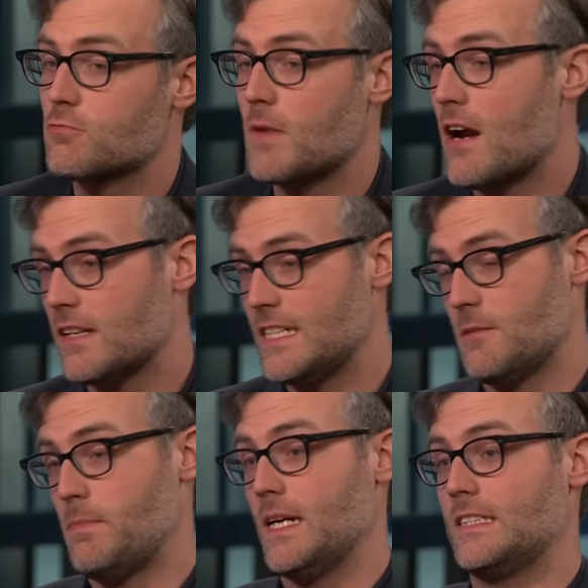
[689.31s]
rarely
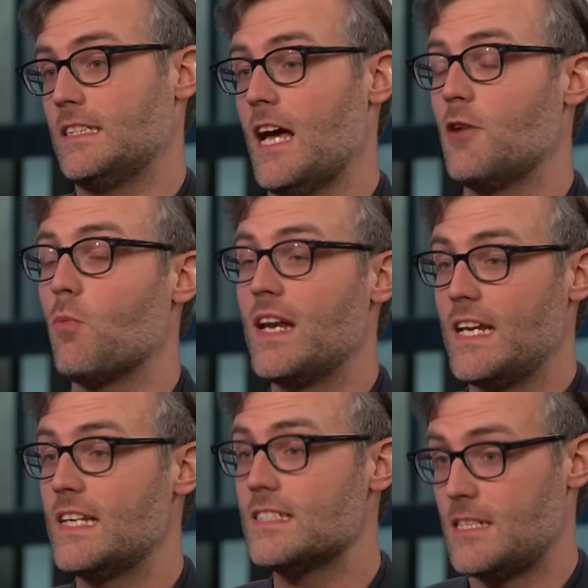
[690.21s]
depicted, and when it
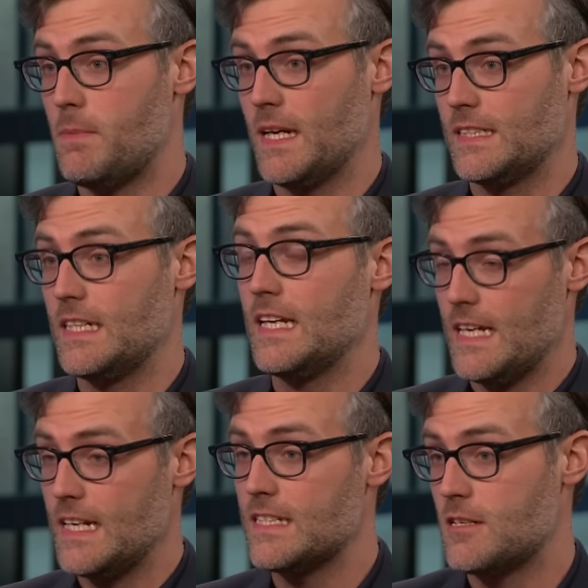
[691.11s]
is depicted,
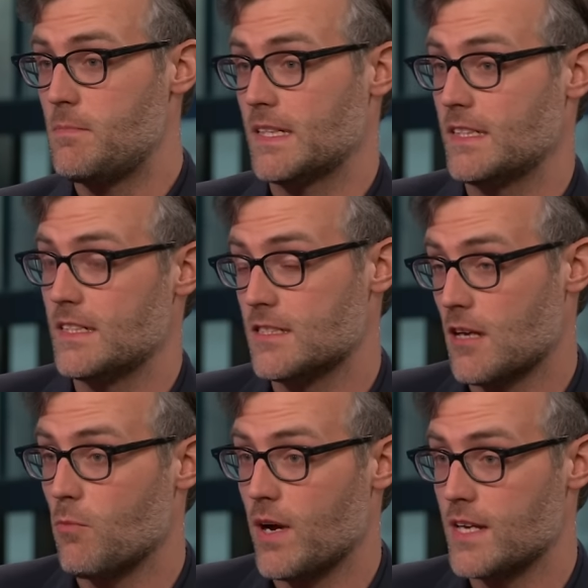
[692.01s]
it is depicted in
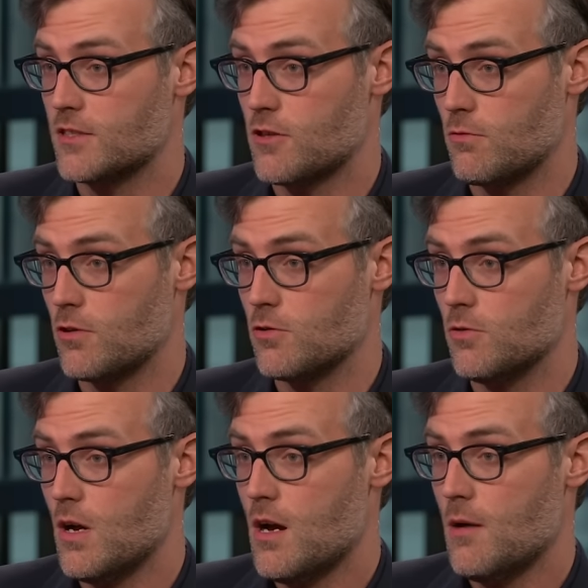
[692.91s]
some ways through
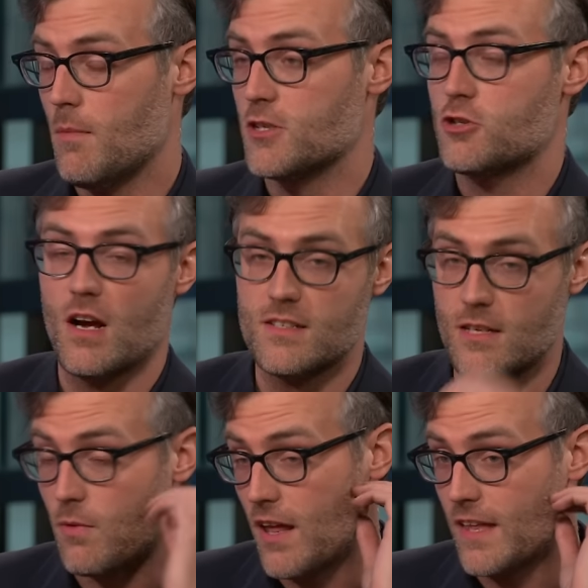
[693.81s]
monstrosity.
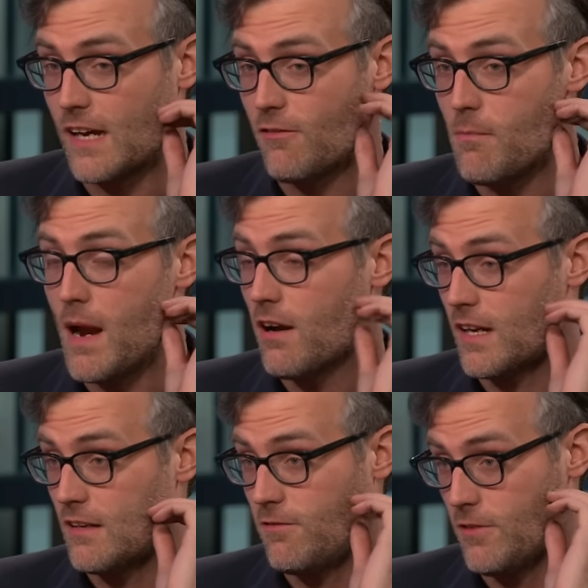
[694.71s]
When I think of
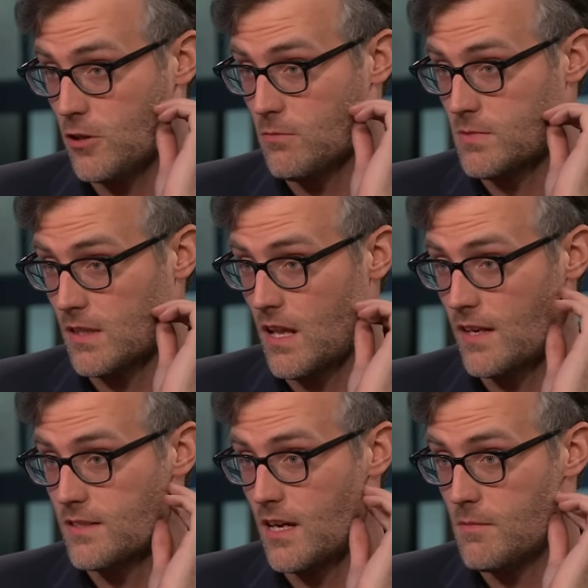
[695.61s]
American films, a lot
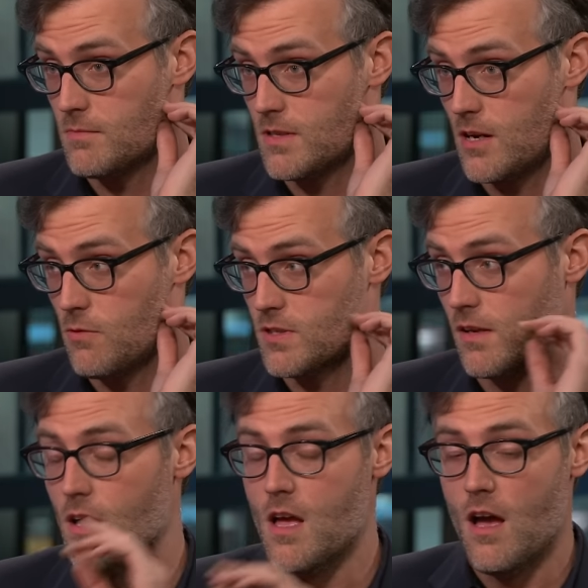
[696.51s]
of times there was
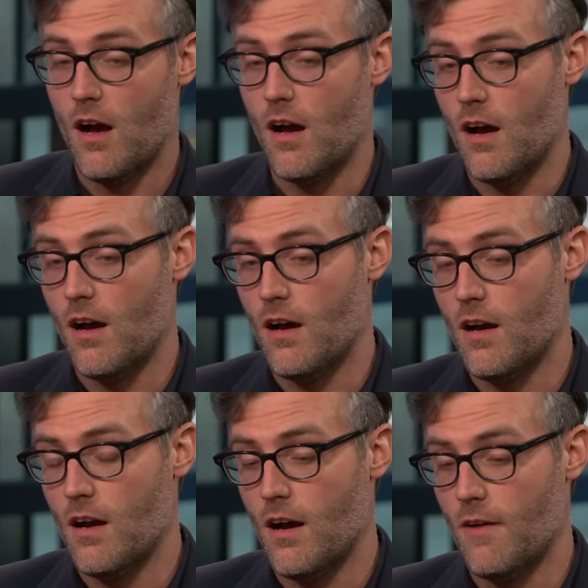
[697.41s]
a a,
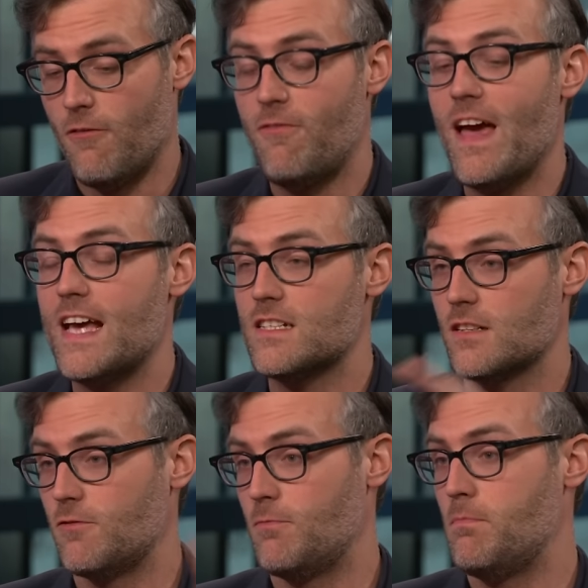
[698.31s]
a phase
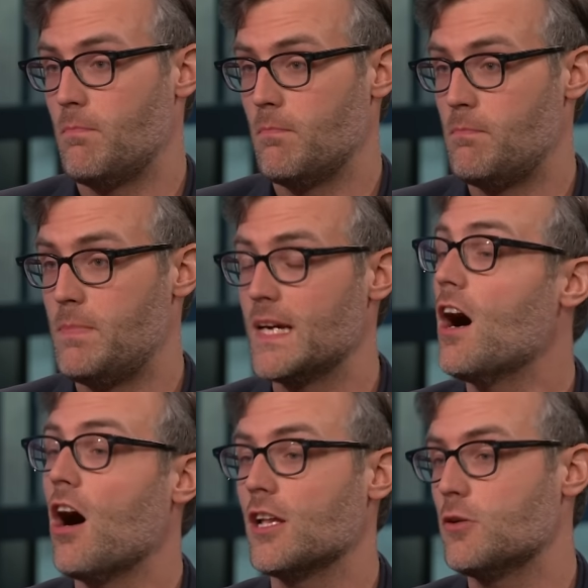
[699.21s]
of big
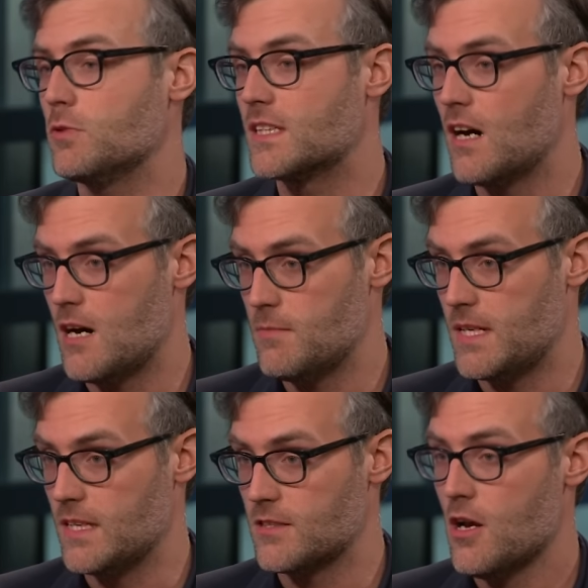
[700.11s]
Hollywood comedies